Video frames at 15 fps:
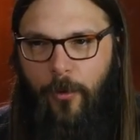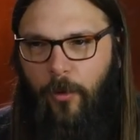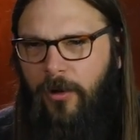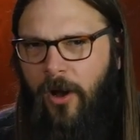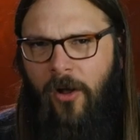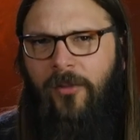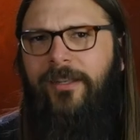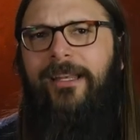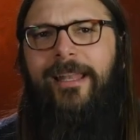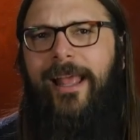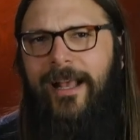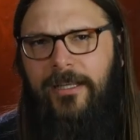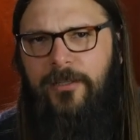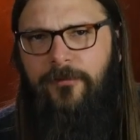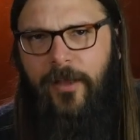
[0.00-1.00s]
We'll call it an
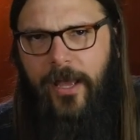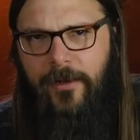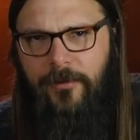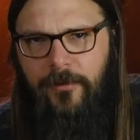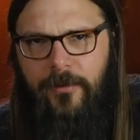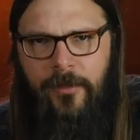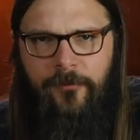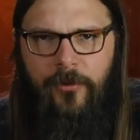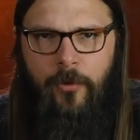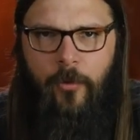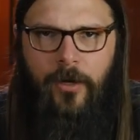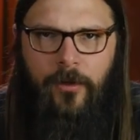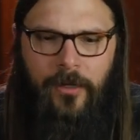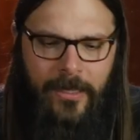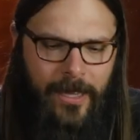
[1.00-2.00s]
X factor, if you
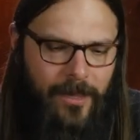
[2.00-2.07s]
will.